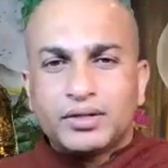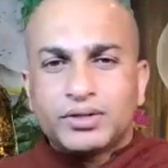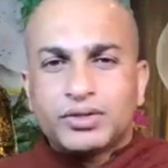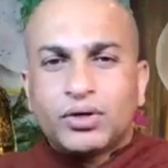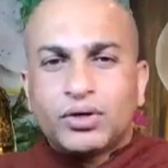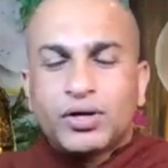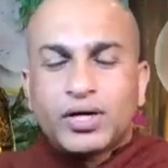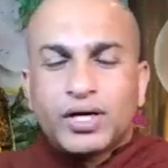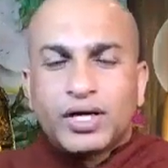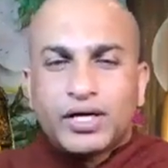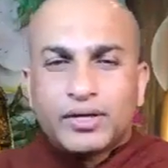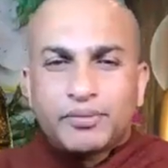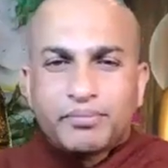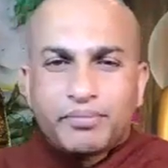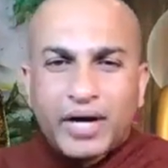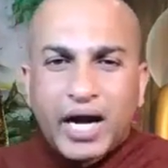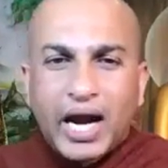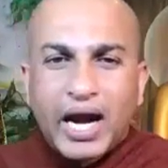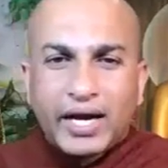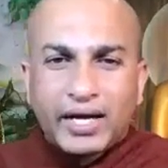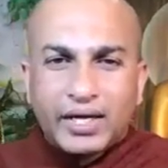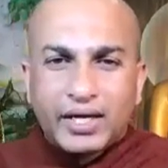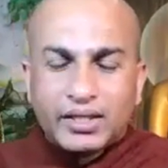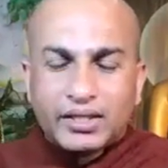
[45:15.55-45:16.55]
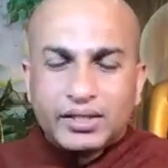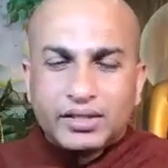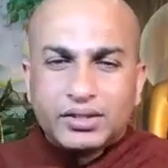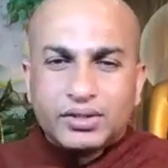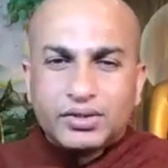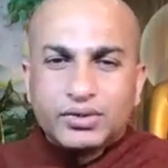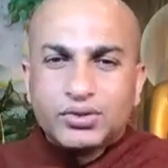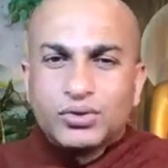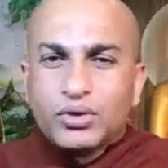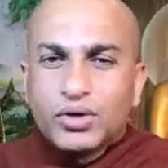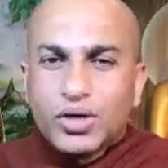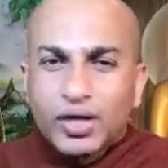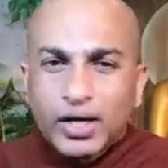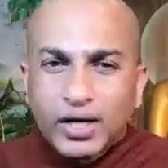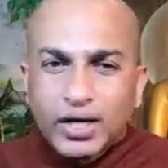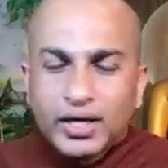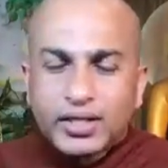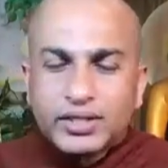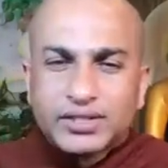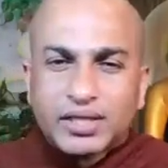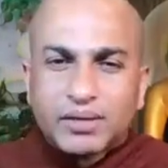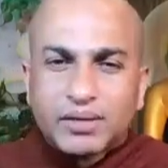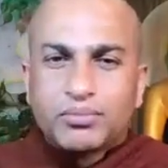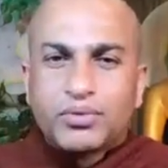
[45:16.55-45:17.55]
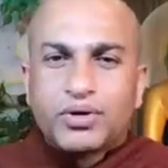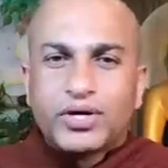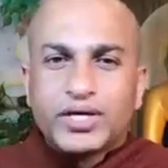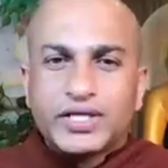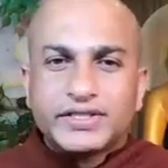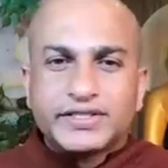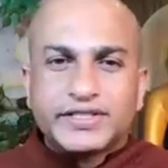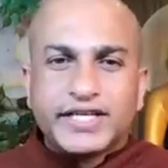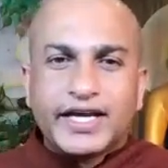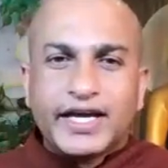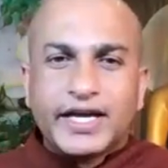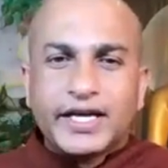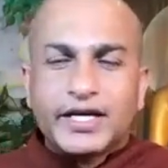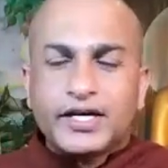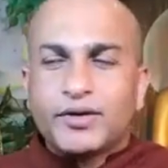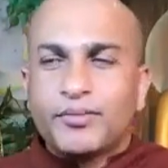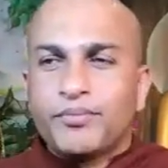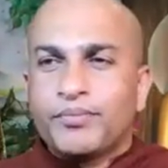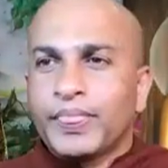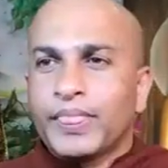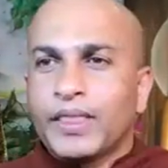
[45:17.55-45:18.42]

chocolate brand you heard somebody said,